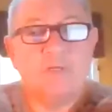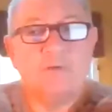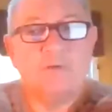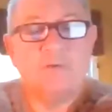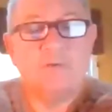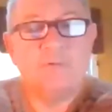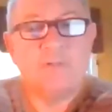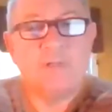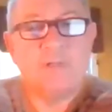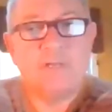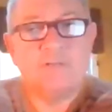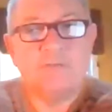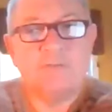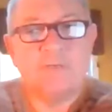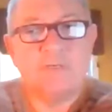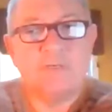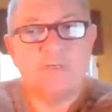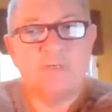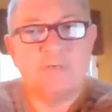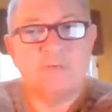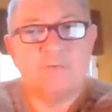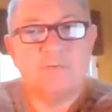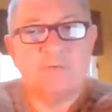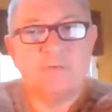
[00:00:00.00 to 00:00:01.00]
to do that as a
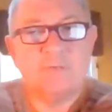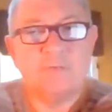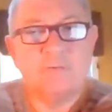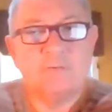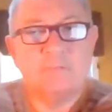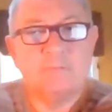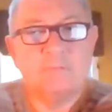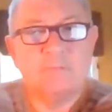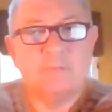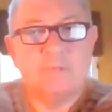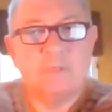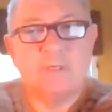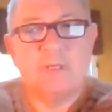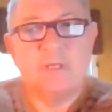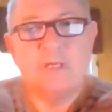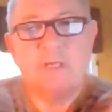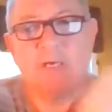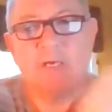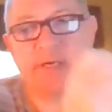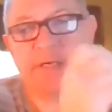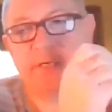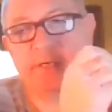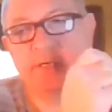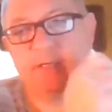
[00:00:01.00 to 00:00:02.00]
condition,
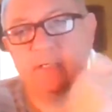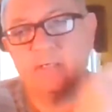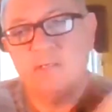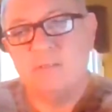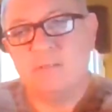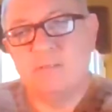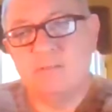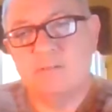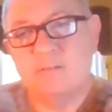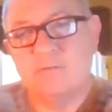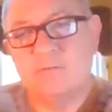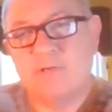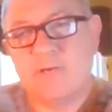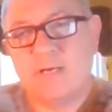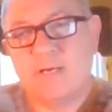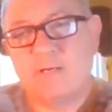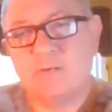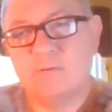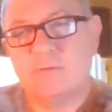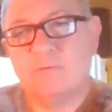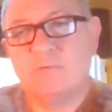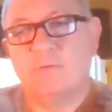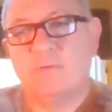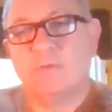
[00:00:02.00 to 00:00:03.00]
again, I can
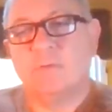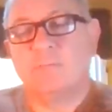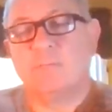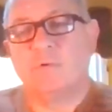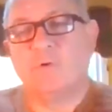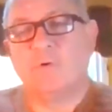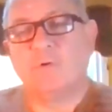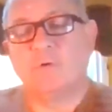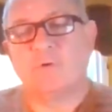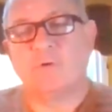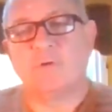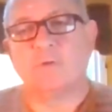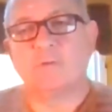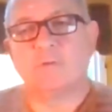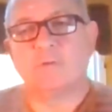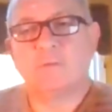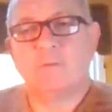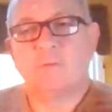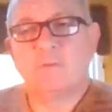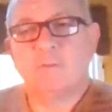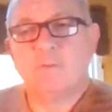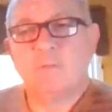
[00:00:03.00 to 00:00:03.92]
check with the broker,